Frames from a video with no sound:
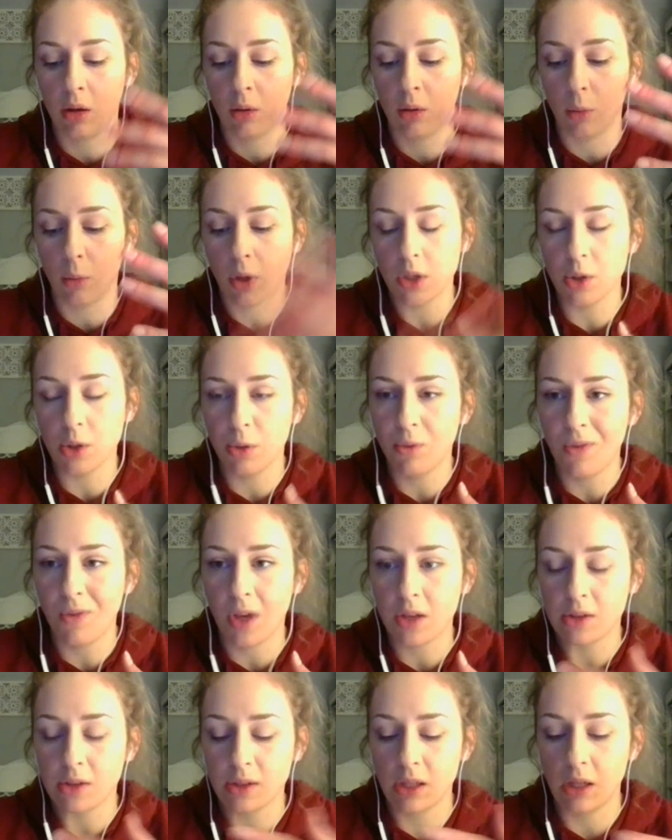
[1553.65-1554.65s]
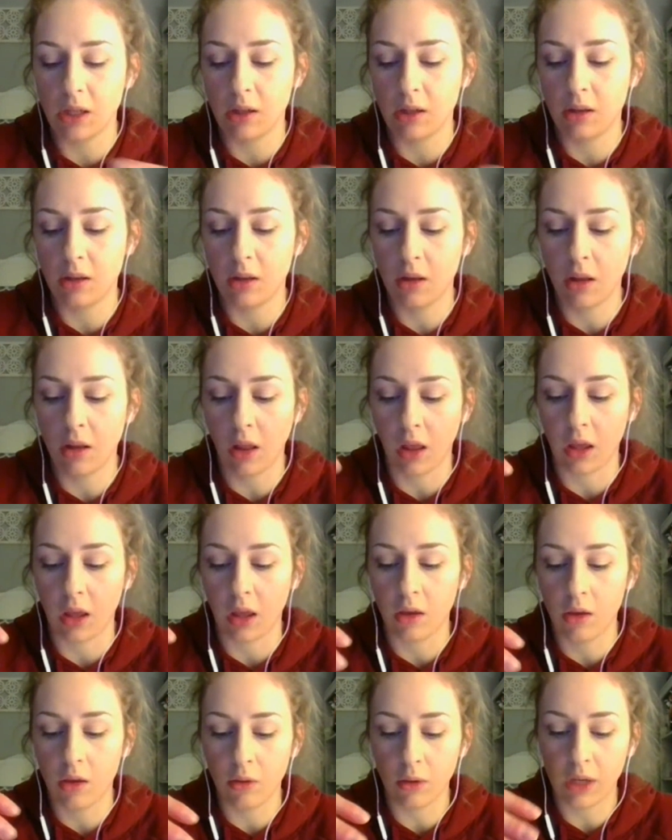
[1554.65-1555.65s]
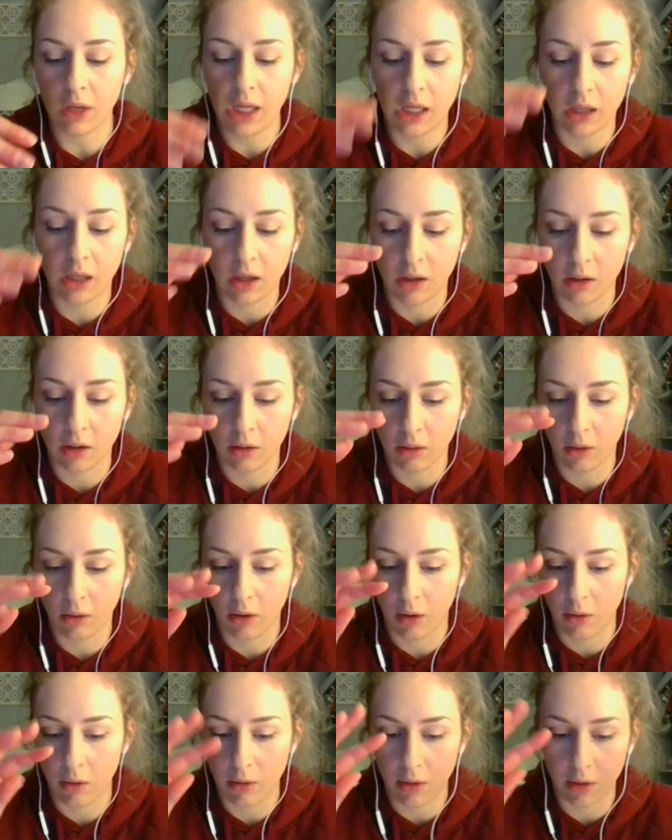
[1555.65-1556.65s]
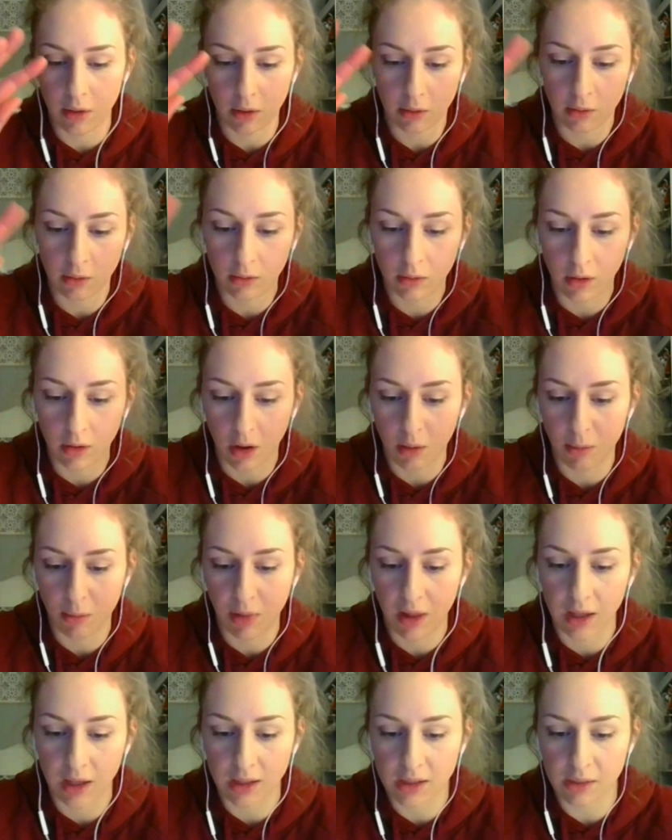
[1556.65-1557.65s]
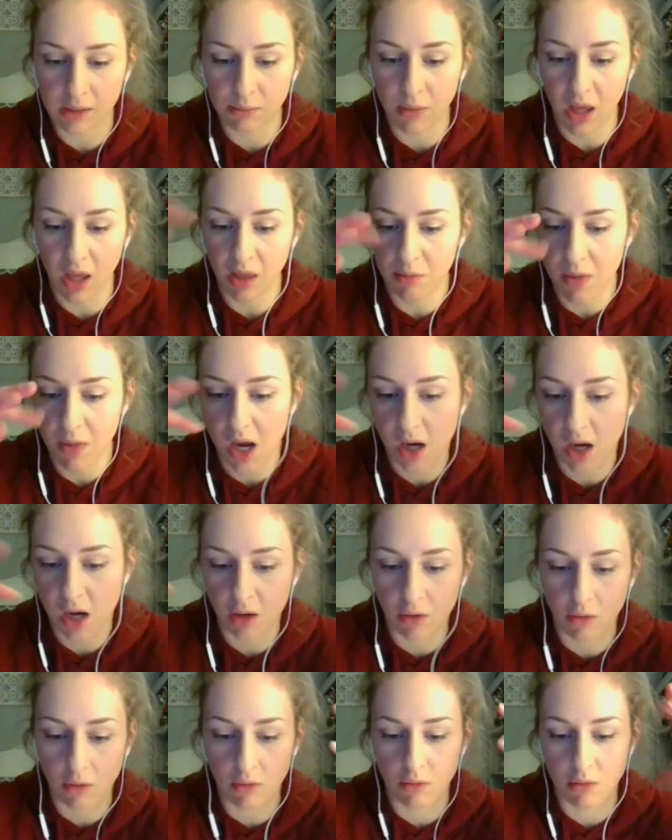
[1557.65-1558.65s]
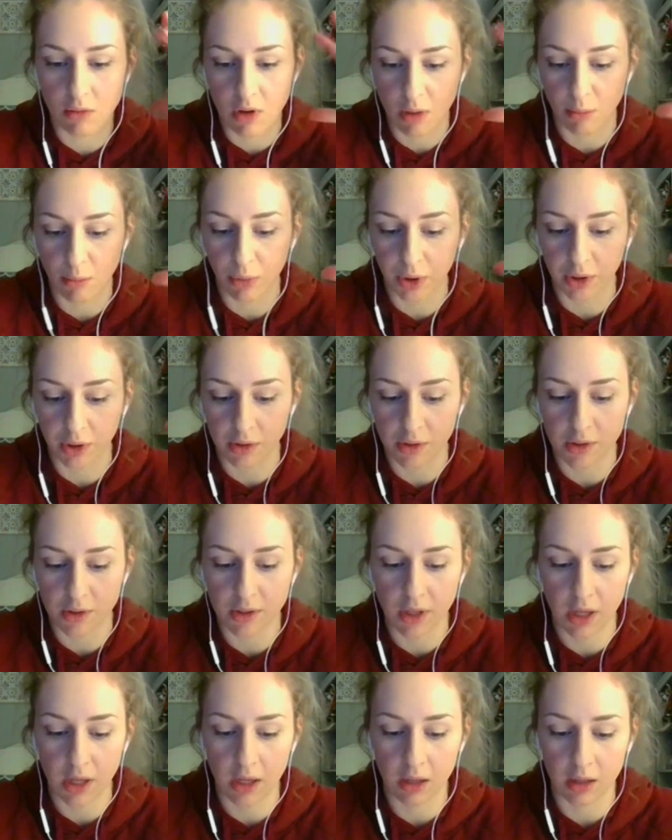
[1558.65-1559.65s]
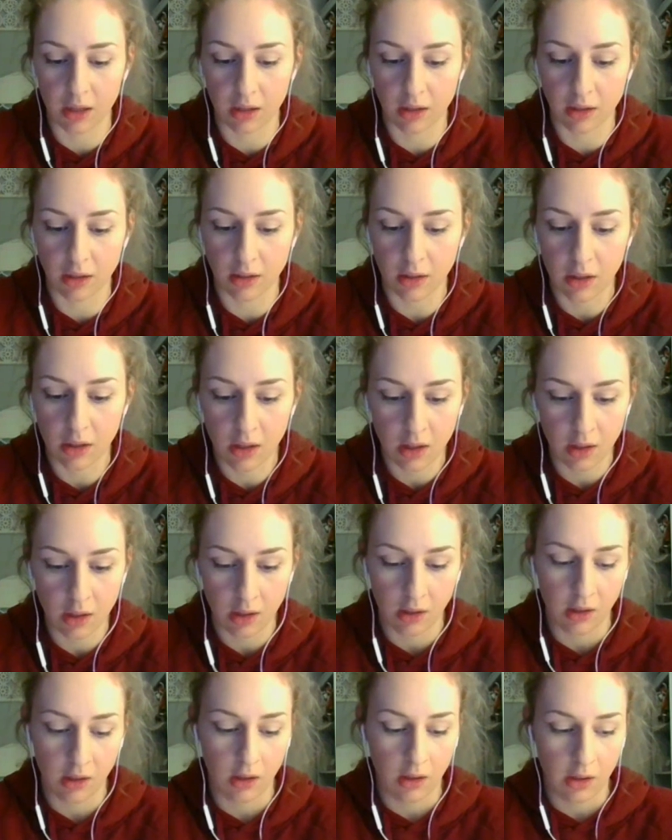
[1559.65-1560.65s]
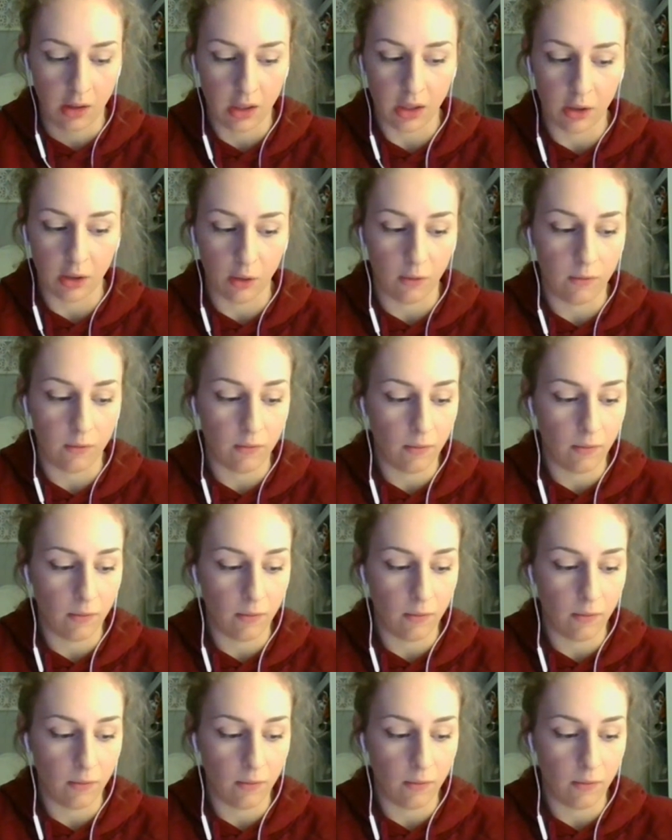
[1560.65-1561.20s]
what to invest in, like looking at all the complex mathematical numbers and, you know,